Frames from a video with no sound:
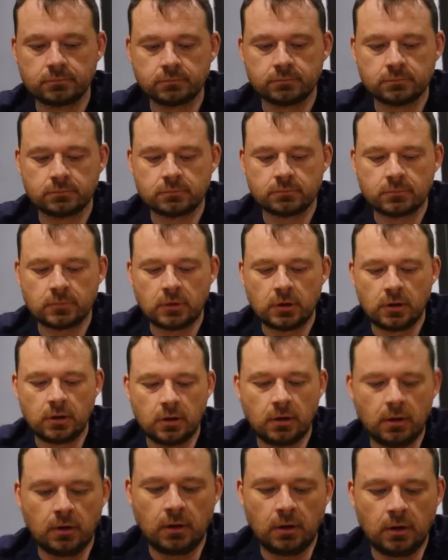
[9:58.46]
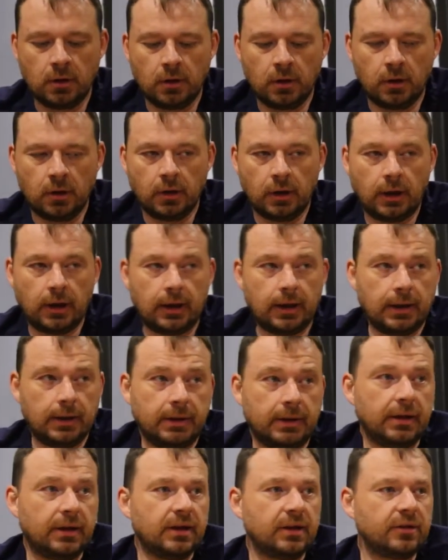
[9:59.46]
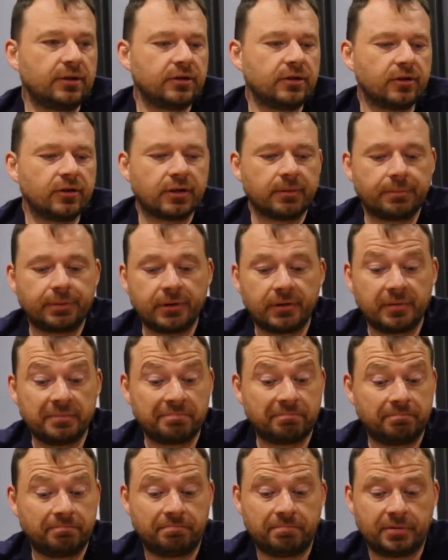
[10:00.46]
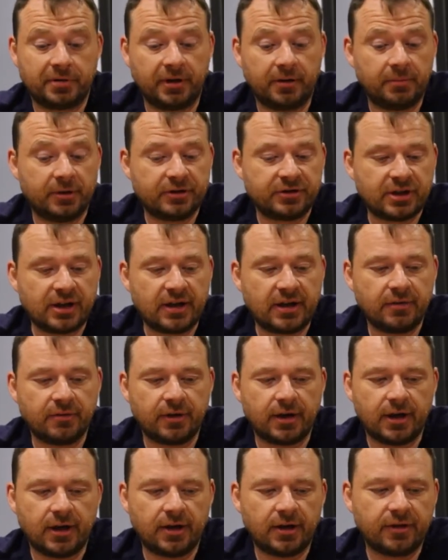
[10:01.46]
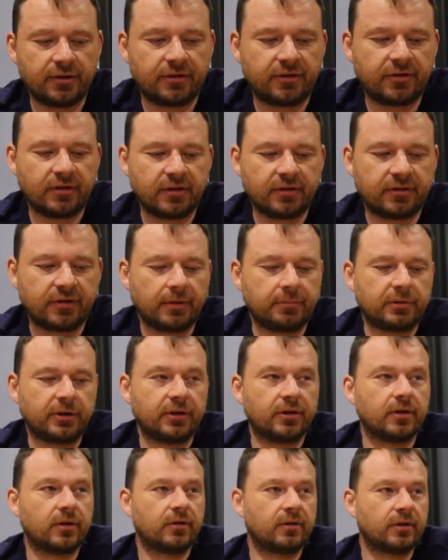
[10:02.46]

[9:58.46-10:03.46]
on the pad? Uh, you can put them pretty much anywhere. It's it's up to your